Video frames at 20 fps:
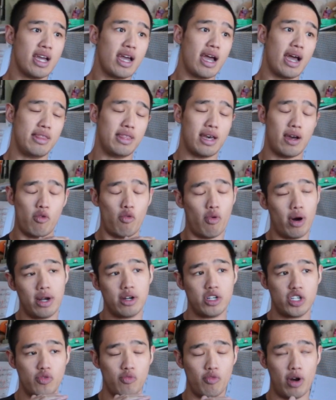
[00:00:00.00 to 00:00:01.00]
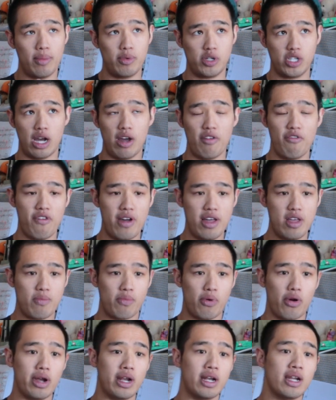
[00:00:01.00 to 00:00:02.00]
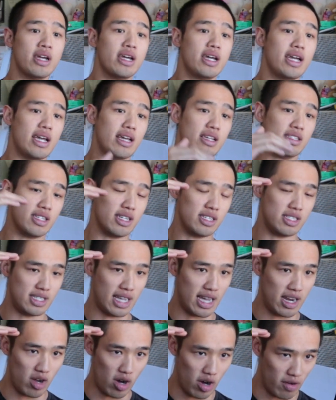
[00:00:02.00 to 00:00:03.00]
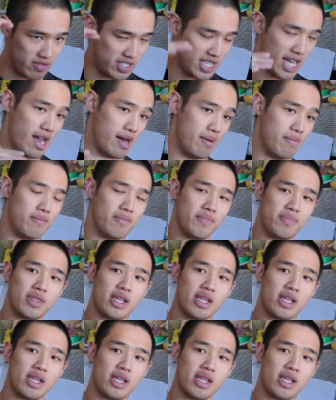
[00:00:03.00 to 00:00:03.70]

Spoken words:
and that 1 rep shy of failure point is a set of 10.